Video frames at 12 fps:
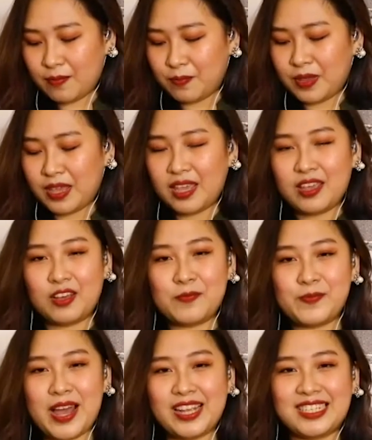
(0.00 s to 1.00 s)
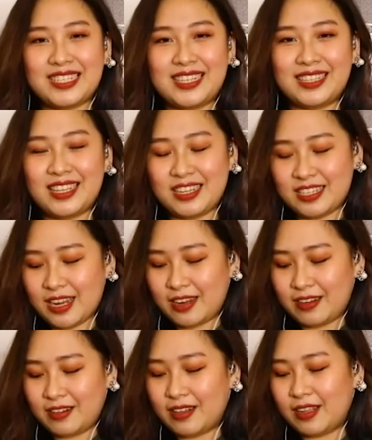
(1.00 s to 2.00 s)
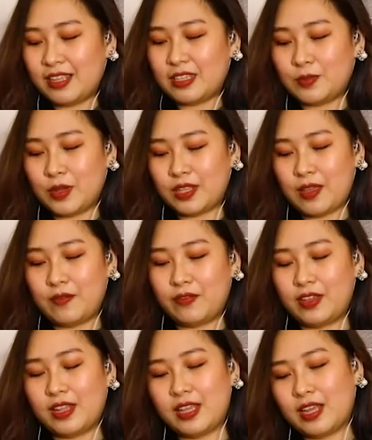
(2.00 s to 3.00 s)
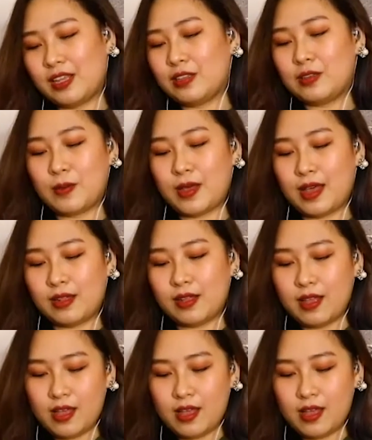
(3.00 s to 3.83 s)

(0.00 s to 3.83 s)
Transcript: being compassionate in general is what I'm feeling as well.